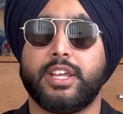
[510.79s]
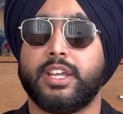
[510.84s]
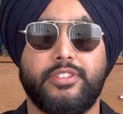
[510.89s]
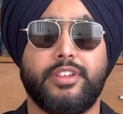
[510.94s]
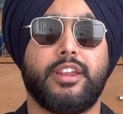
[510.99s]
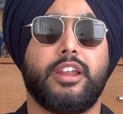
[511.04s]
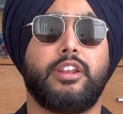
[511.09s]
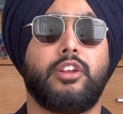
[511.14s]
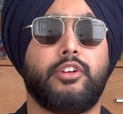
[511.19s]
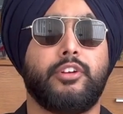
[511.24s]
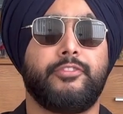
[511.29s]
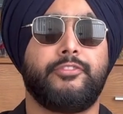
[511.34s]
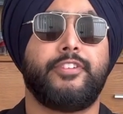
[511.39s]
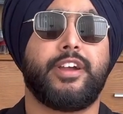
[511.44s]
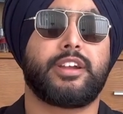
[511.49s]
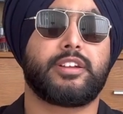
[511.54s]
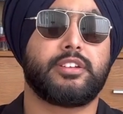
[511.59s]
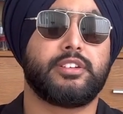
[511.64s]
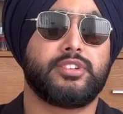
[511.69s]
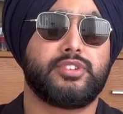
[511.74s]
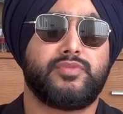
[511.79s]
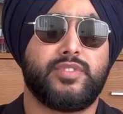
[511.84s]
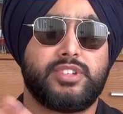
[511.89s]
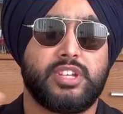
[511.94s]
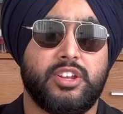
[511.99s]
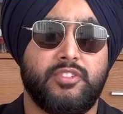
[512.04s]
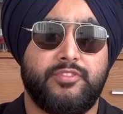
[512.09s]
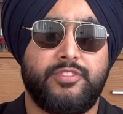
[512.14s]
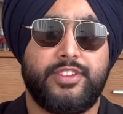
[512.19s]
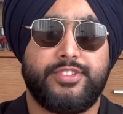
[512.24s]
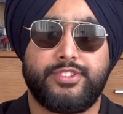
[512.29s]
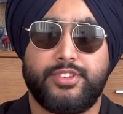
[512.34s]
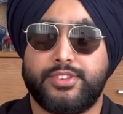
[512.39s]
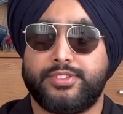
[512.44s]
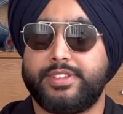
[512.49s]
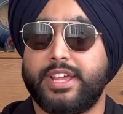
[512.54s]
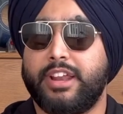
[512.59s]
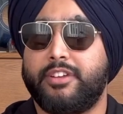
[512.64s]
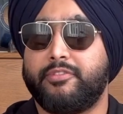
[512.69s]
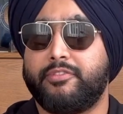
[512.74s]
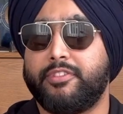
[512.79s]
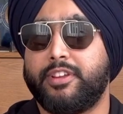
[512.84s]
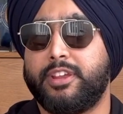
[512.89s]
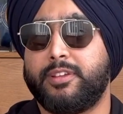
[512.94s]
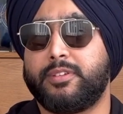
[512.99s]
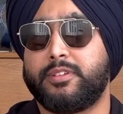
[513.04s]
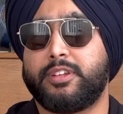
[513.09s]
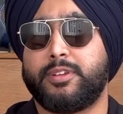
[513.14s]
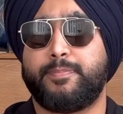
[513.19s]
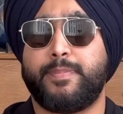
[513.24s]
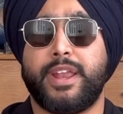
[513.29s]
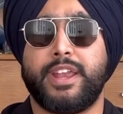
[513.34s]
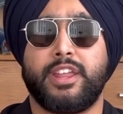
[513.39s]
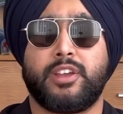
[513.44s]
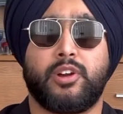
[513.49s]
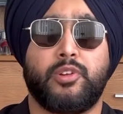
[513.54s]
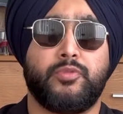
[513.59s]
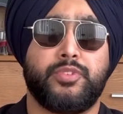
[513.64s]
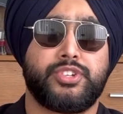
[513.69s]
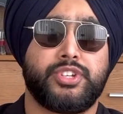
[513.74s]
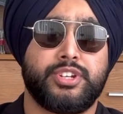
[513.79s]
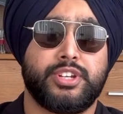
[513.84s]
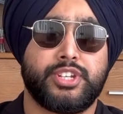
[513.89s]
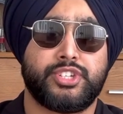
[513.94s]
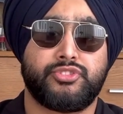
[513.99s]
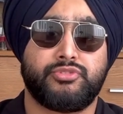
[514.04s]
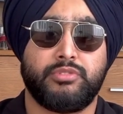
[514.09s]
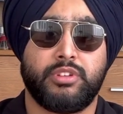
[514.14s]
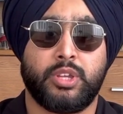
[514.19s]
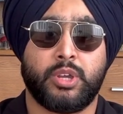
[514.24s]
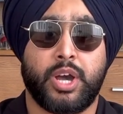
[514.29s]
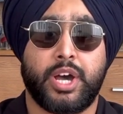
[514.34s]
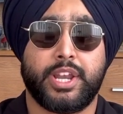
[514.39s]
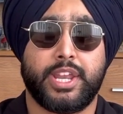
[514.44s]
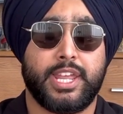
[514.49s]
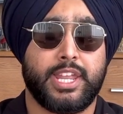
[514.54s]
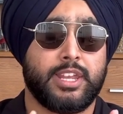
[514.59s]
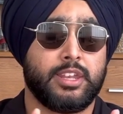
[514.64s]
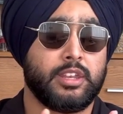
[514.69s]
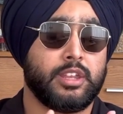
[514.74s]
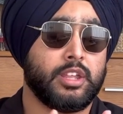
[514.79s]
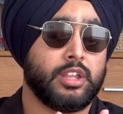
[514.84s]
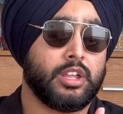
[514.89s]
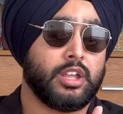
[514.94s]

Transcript: There are a lot of factors which influence your salary depending on which industry you are in,